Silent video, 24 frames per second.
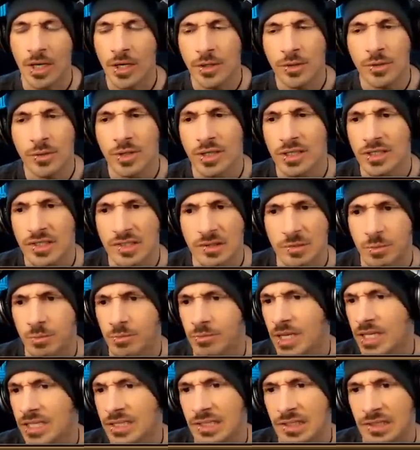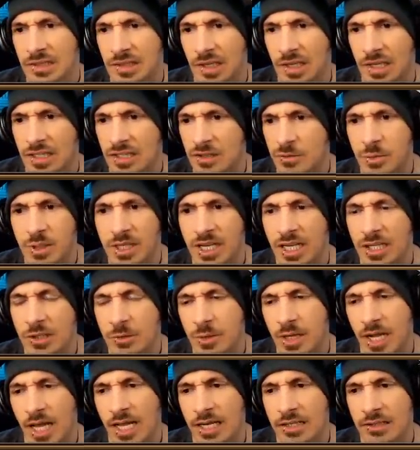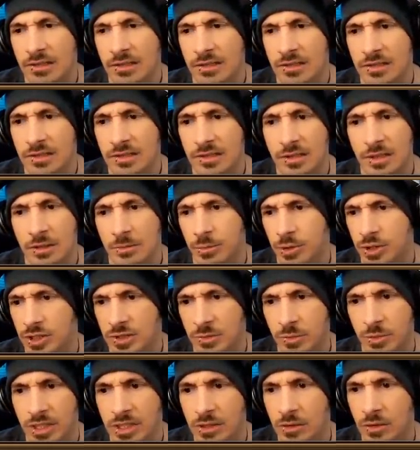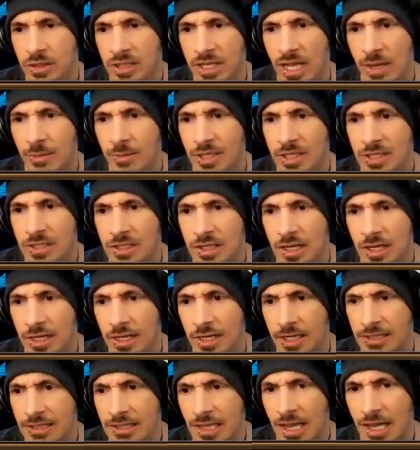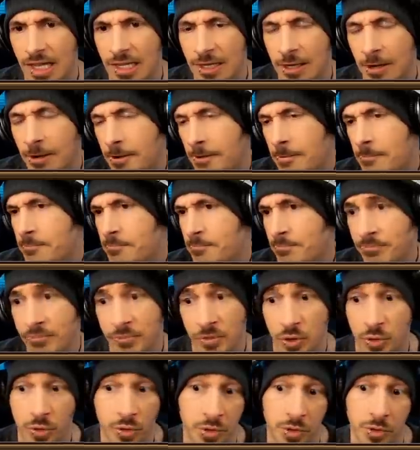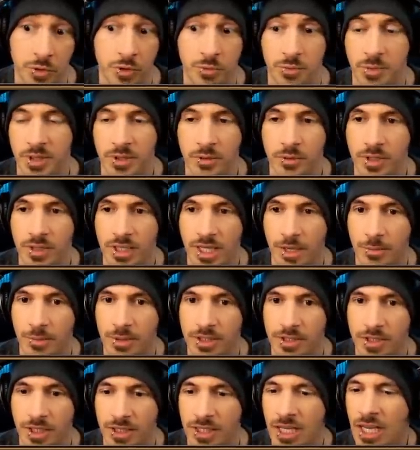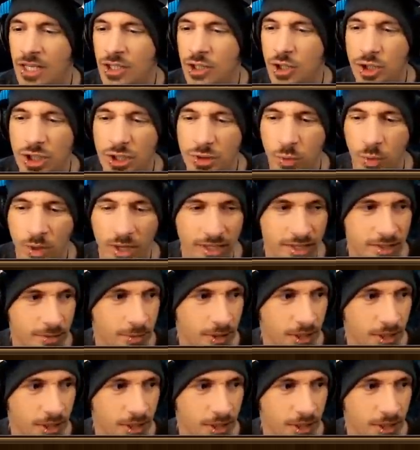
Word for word: You can just make this uh, speed HP accuracy. You can put speed crit damage uh, attack. You could do speed crit damage. Uh, you just want it to be